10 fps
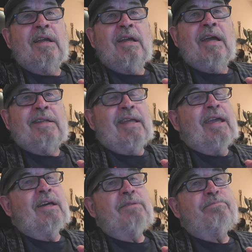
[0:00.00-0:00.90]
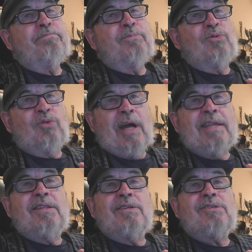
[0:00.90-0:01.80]
And they help
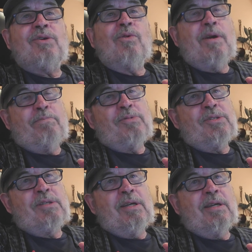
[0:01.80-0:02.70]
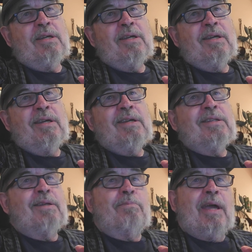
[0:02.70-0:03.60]
write the scripts
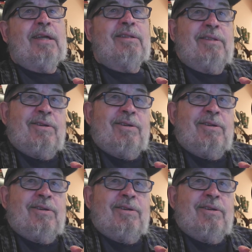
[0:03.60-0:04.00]
that make their